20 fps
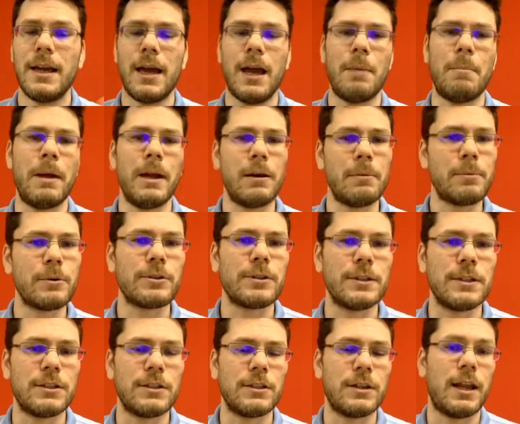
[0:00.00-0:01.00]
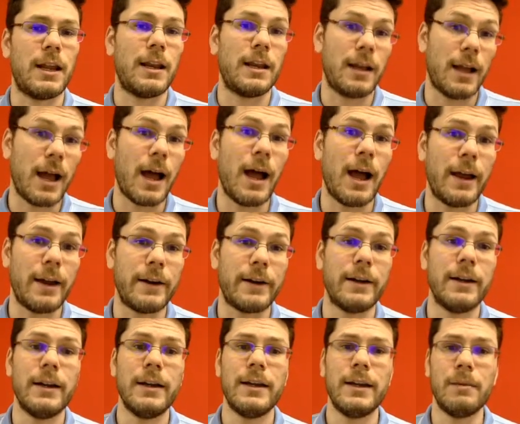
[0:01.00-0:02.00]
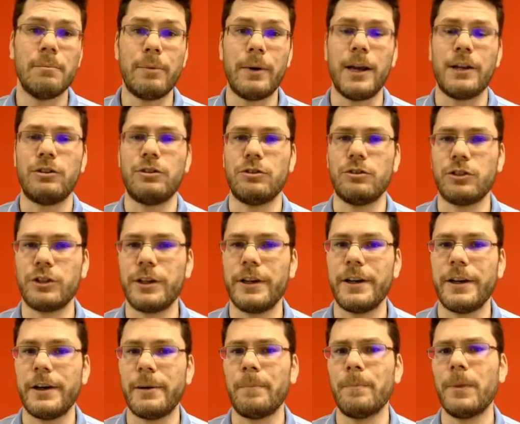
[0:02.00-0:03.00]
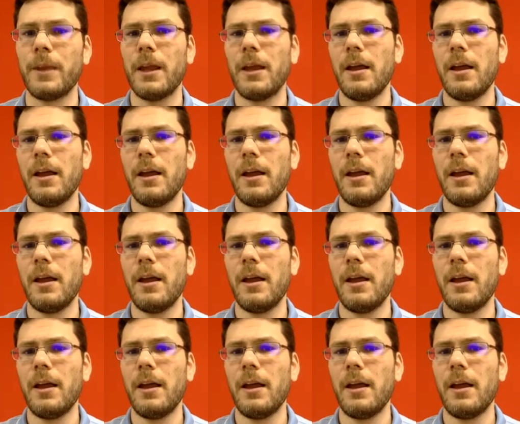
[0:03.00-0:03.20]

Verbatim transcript: a better position and a higher impression share.